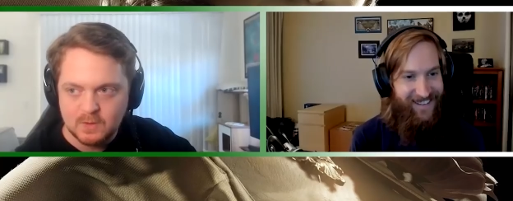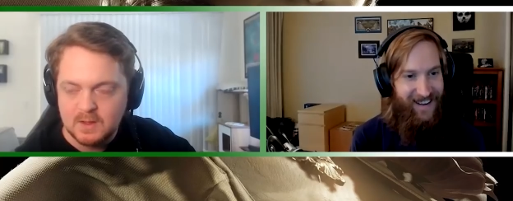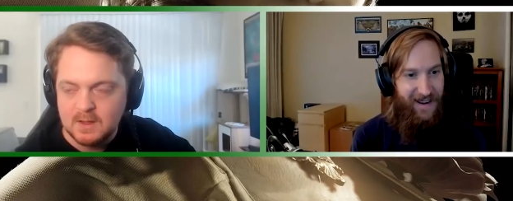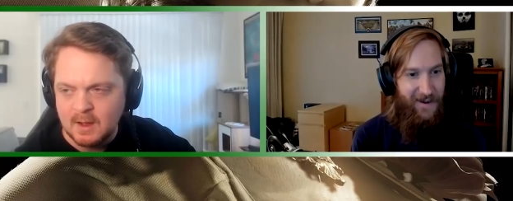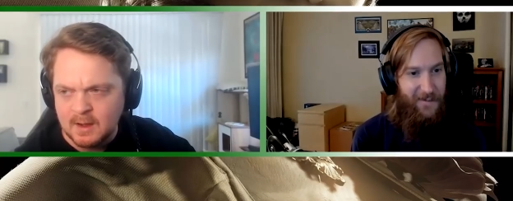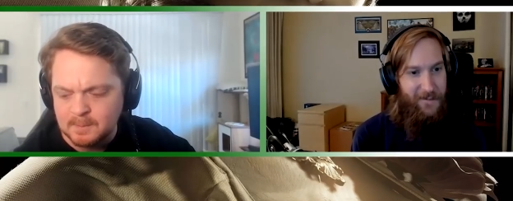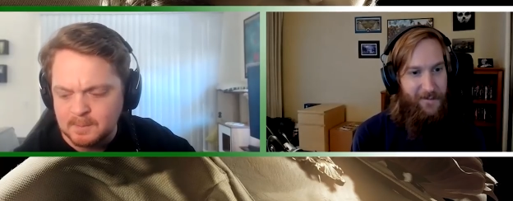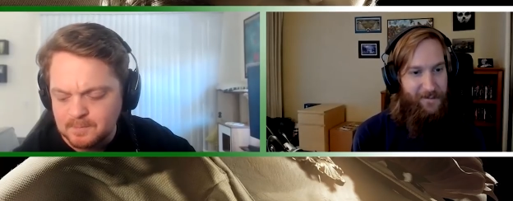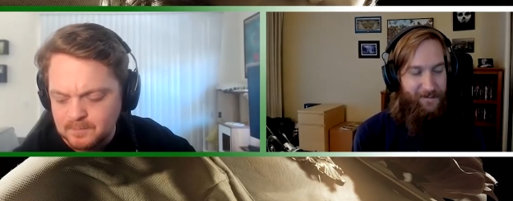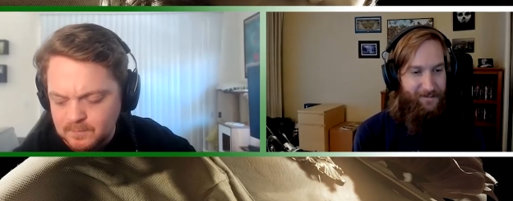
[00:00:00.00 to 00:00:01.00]
Speaker 1: the
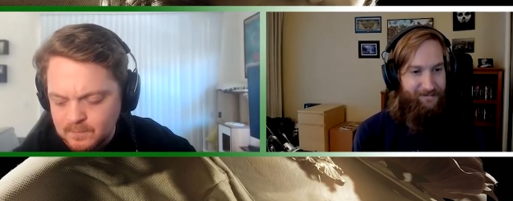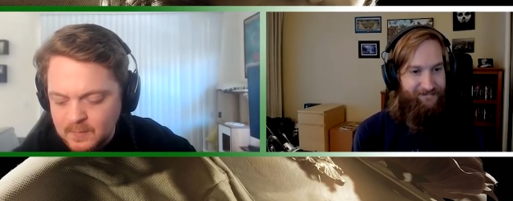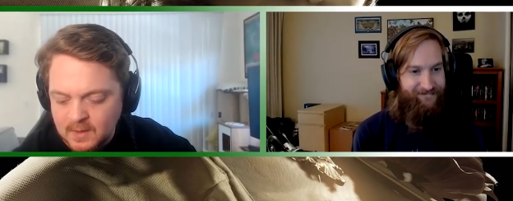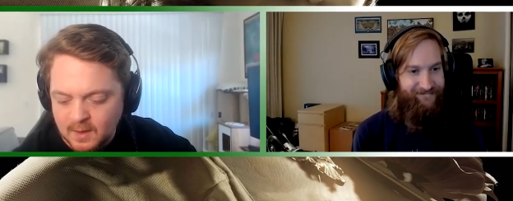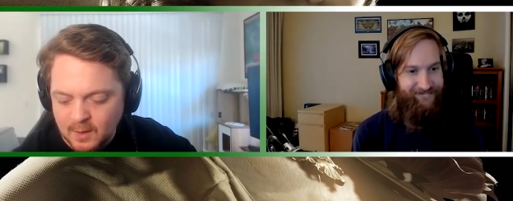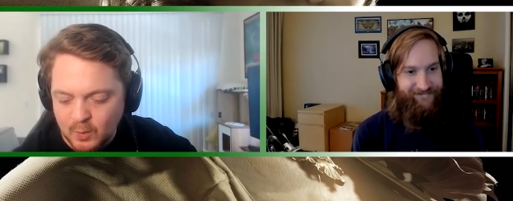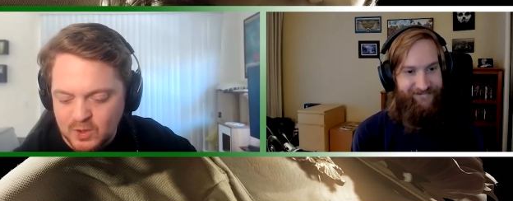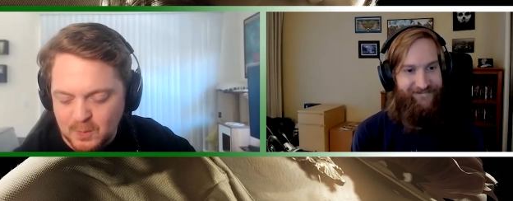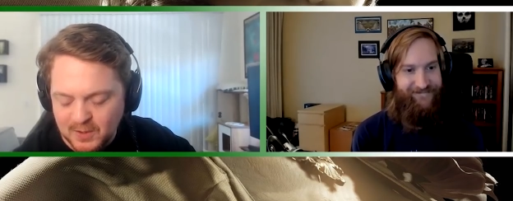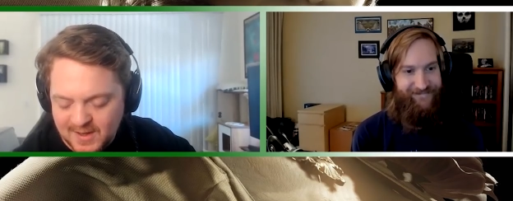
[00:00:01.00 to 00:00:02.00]
um, where
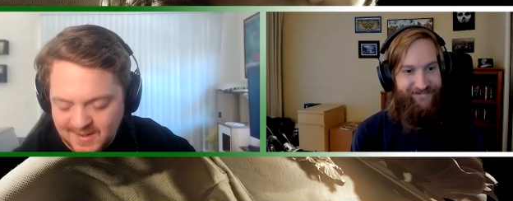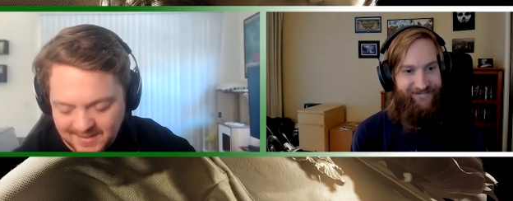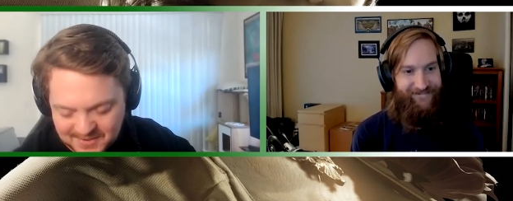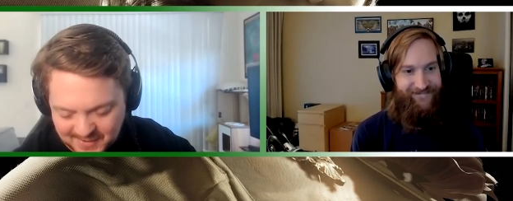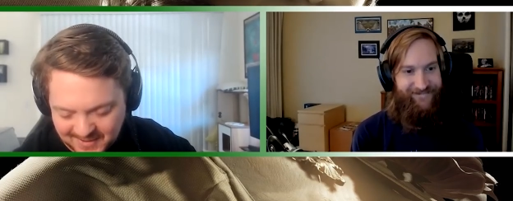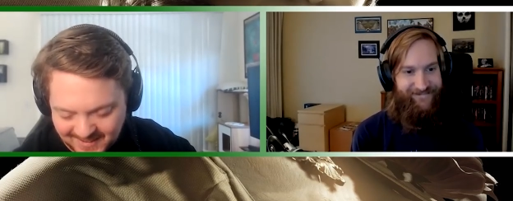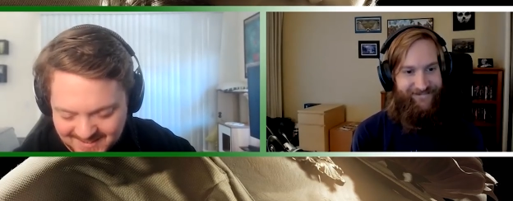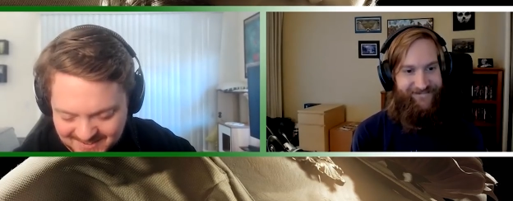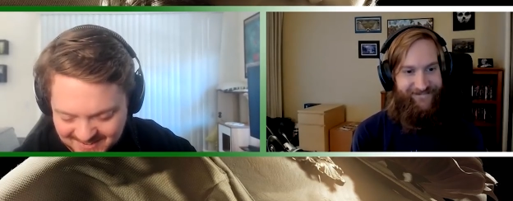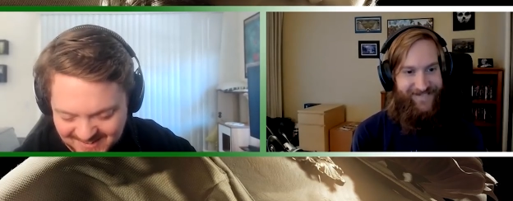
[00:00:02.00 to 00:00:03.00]
you're playing as
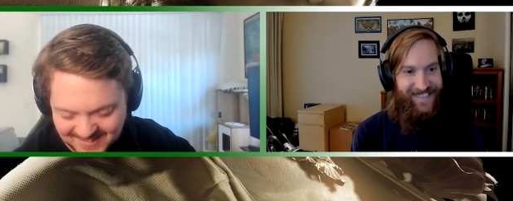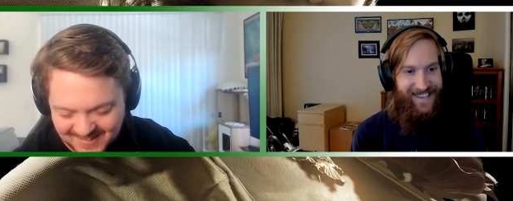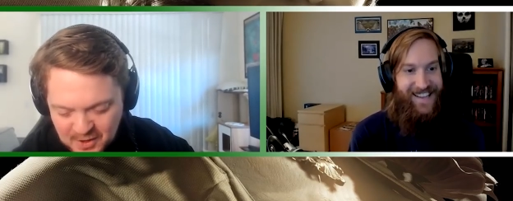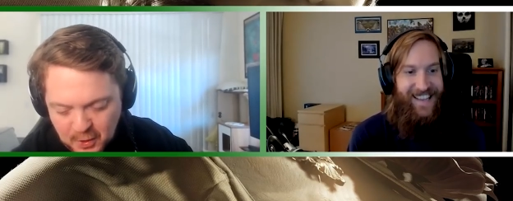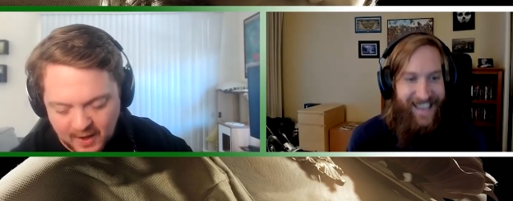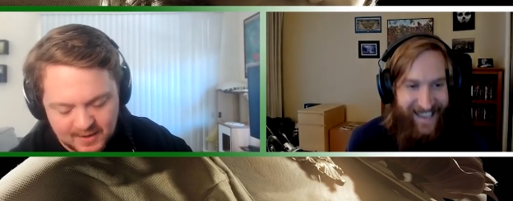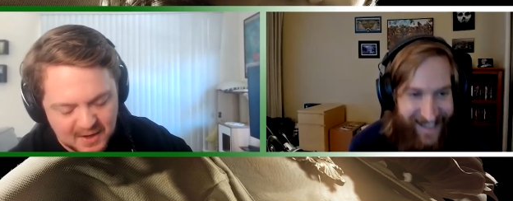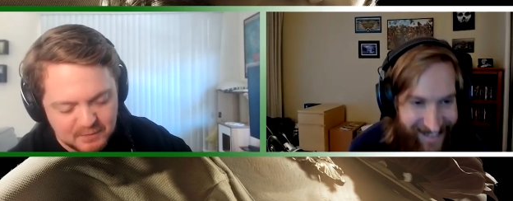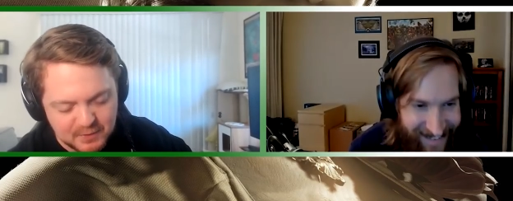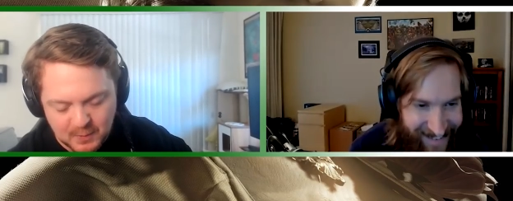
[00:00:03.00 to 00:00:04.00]
Clancy. I
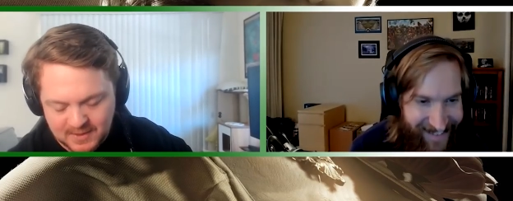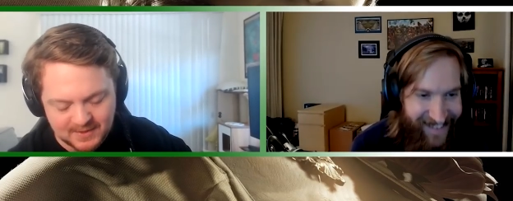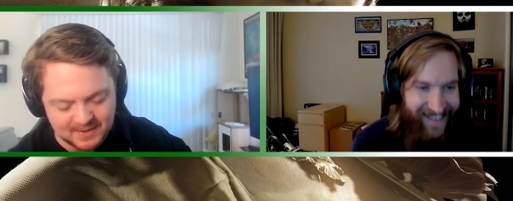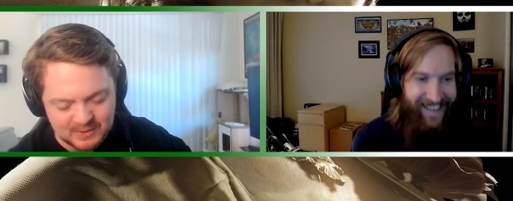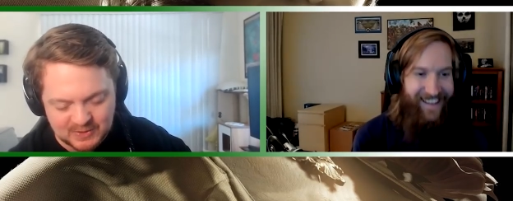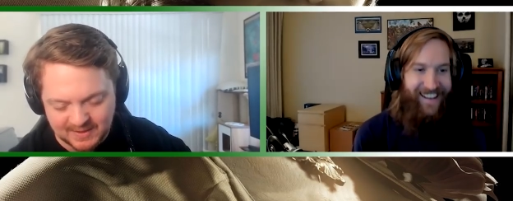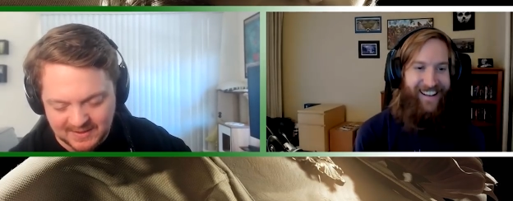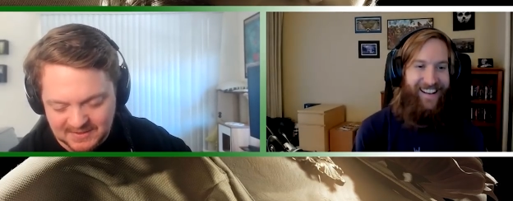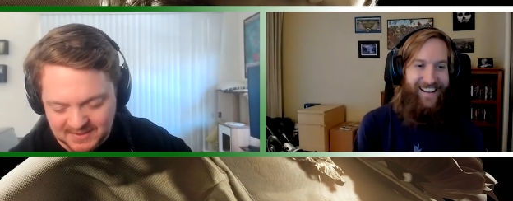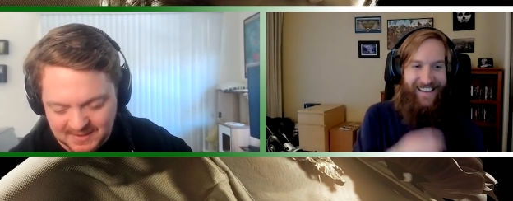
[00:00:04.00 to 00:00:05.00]
love the way that they use Clancy